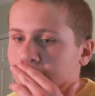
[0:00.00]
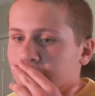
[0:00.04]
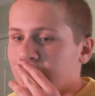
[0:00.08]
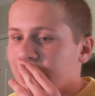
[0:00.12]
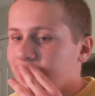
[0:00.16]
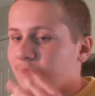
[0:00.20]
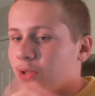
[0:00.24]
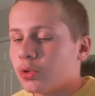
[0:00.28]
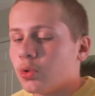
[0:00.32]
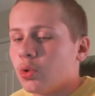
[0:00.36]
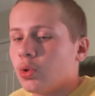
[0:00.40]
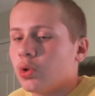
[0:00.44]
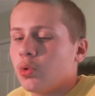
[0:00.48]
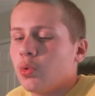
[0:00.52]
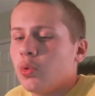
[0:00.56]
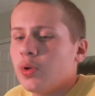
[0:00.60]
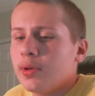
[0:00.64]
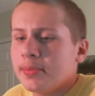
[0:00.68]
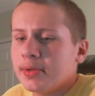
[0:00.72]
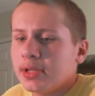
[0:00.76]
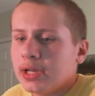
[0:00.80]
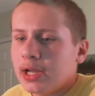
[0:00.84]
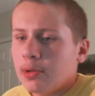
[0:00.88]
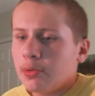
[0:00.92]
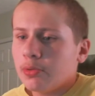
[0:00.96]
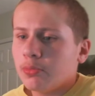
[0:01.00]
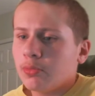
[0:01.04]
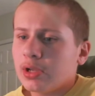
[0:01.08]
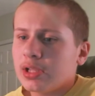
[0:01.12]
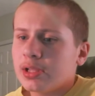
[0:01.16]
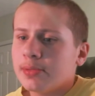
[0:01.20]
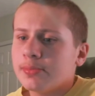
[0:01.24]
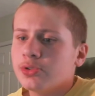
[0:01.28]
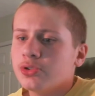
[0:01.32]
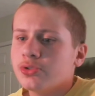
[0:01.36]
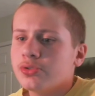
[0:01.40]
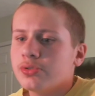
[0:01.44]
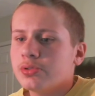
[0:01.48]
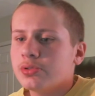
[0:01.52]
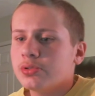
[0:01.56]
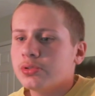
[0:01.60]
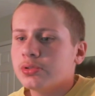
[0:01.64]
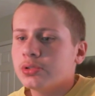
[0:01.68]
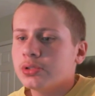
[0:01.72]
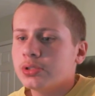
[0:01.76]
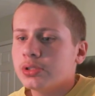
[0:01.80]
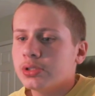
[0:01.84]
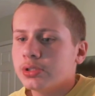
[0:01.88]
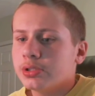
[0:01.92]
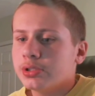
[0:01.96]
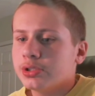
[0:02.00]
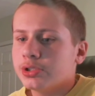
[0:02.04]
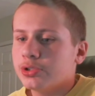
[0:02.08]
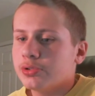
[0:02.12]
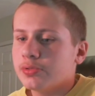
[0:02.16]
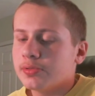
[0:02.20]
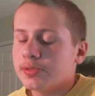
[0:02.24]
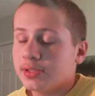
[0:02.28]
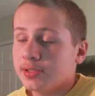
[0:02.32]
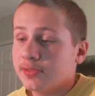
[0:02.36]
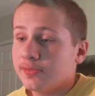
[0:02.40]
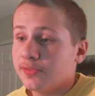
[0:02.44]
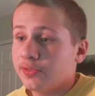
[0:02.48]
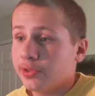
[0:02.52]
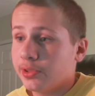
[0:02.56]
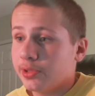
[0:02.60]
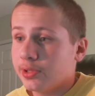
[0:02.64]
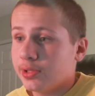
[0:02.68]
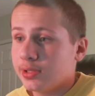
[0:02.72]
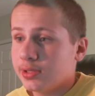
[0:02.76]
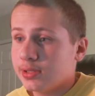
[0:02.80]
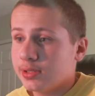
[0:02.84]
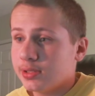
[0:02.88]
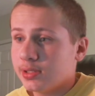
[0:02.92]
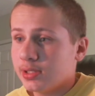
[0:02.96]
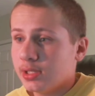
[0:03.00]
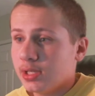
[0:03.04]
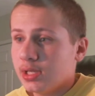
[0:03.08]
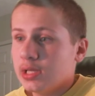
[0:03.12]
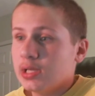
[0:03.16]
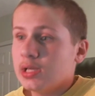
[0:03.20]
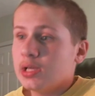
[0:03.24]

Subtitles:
the equipment I would recommend using for this